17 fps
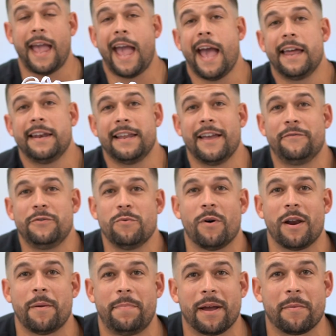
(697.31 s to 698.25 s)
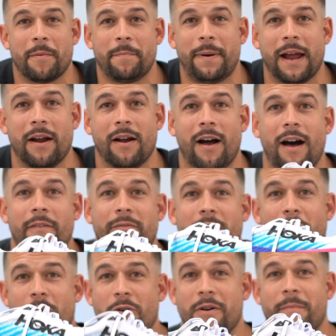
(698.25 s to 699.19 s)
And if you want to pick up a pair of
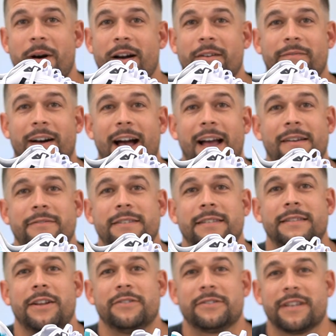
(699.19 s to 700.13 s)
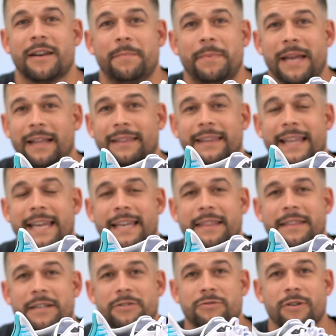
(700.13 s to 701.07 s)
the Hoka Mach 5s, there's going to be a link
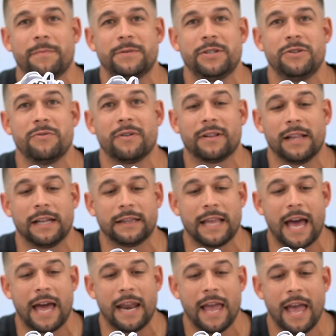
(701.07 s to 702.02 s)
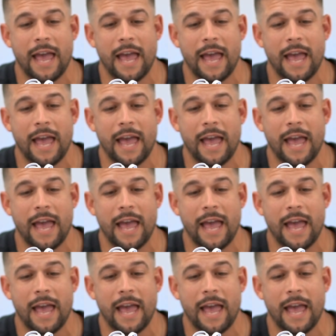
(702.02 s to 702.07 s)
in the description. You can click that